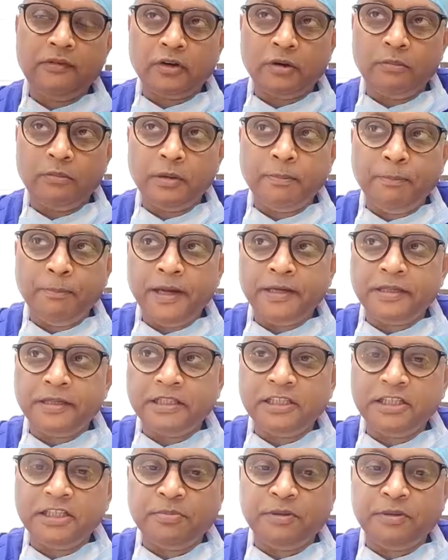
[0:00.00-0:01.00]
a patient's
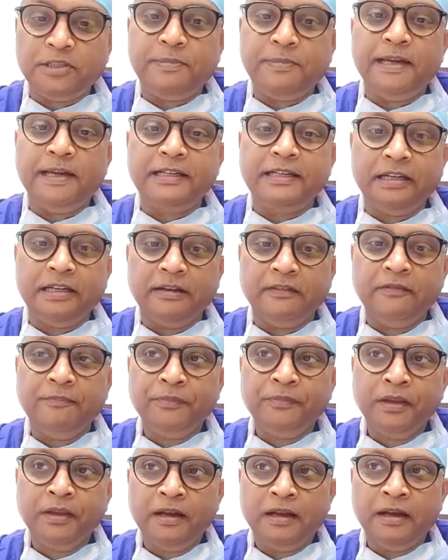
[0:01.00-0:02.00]
perspective,
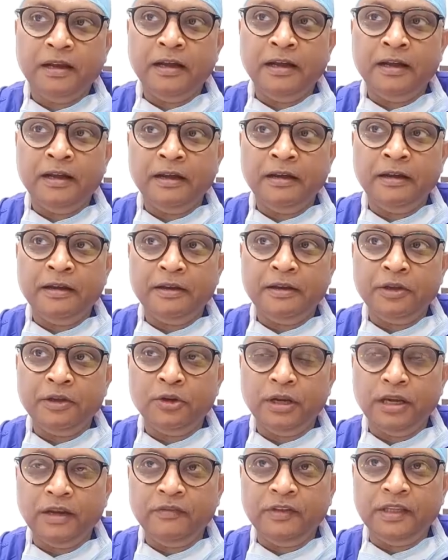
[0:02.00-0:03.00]

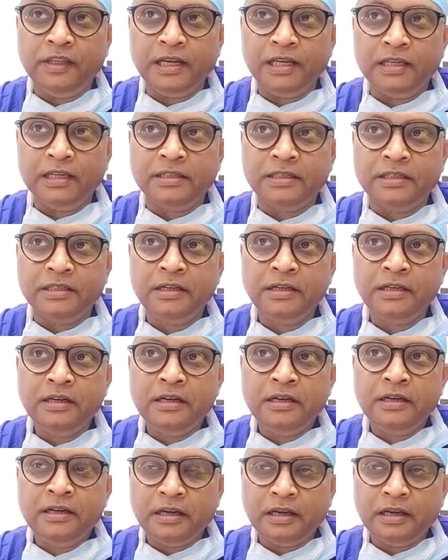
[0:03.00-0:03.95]
if